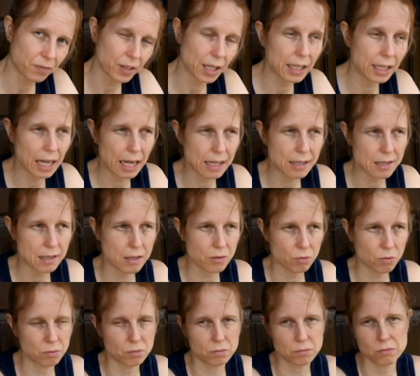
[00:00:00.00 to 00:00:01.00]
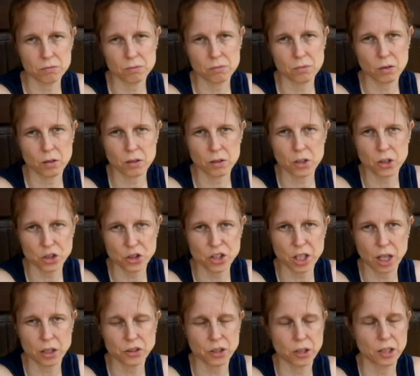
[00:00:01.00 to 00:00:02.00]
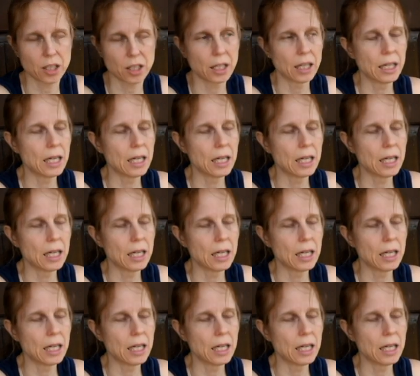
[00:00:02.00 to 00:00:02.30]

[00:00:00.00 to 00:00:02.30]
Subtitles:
and that's your shelter.